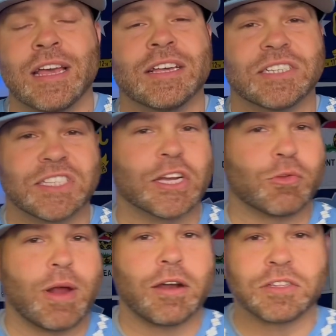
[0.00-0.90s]
Stick
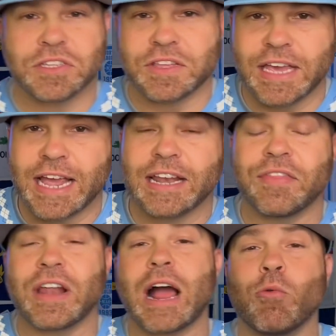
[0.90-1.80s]
around until the end, and
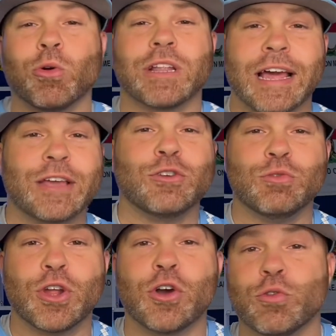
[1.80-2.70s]
then I will let you
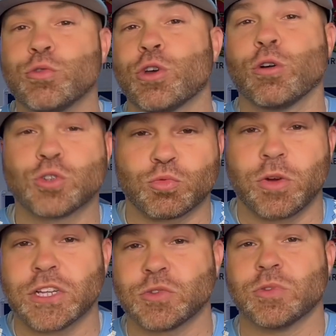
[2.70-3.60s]
know who Coach
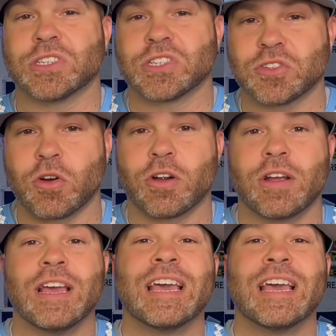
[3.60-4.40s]
Russ would start